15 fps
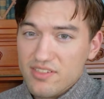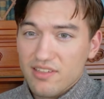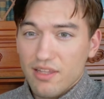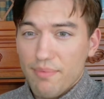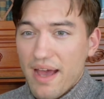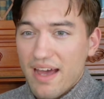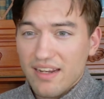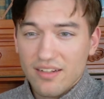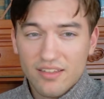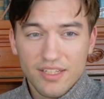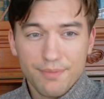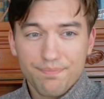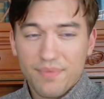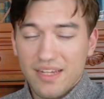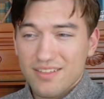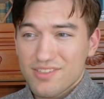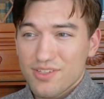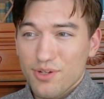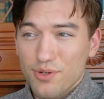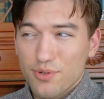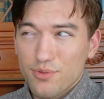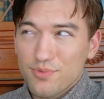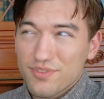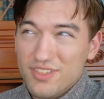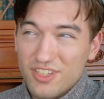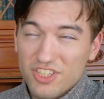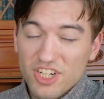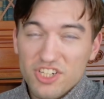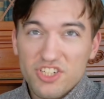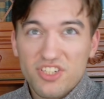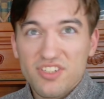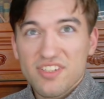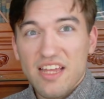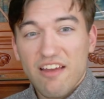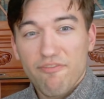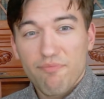lemmatically, and so suggestions have